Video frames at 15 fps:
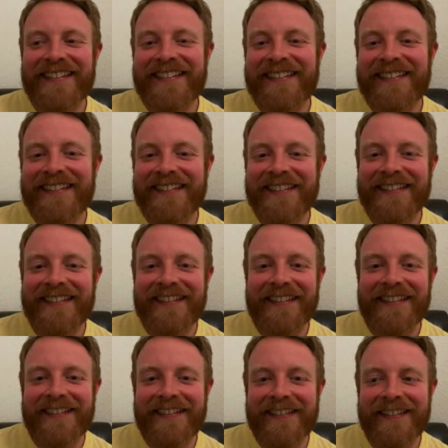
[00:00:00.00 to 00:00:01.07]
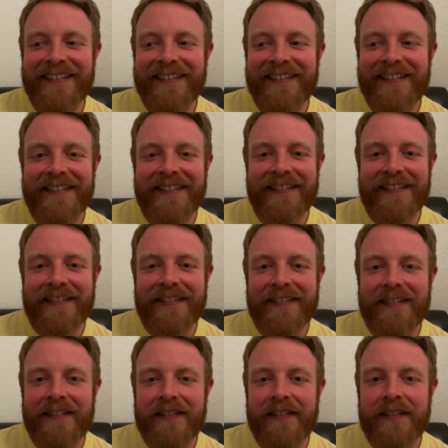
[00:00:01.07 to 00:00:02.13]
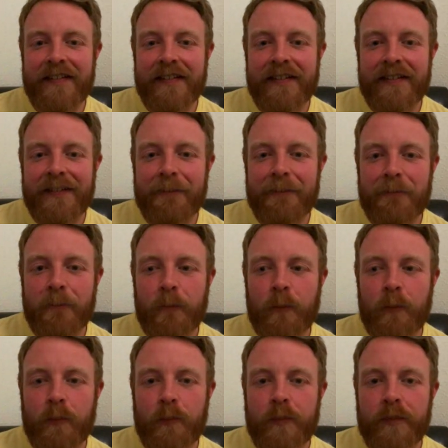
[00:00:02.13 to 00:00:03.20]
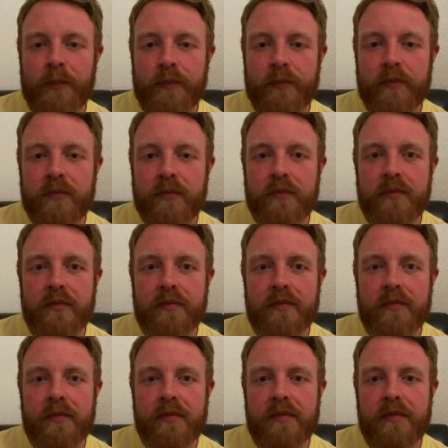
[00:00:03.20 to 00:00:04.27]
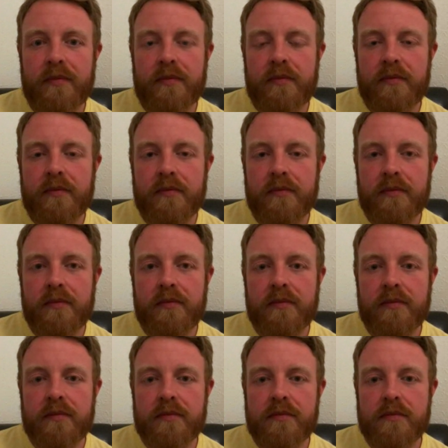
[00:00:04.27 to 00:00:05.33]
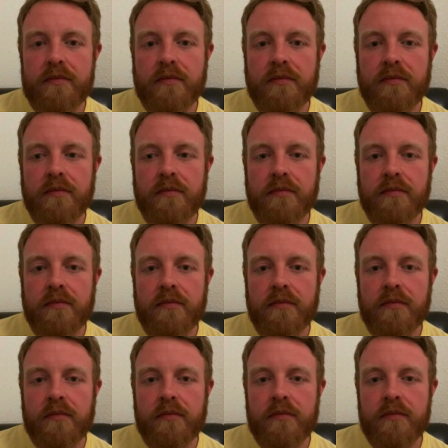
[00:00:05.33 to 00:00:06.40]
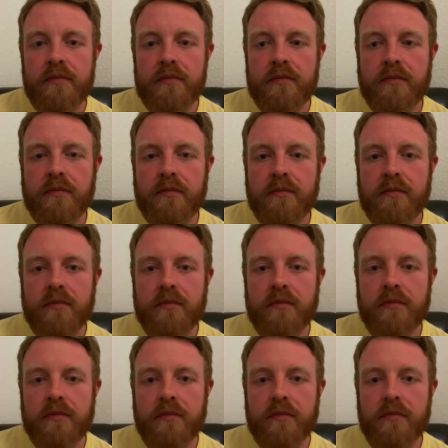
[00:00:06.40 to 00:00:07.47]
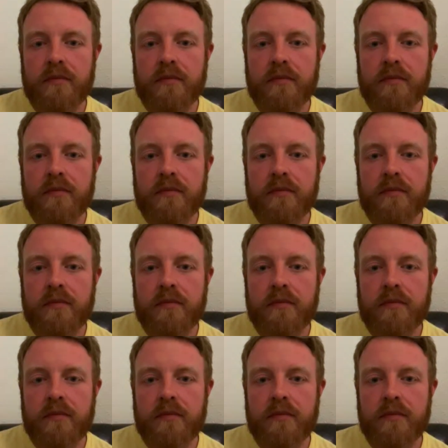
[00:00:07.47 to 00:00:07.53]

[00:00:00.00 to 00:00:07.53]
[no speech]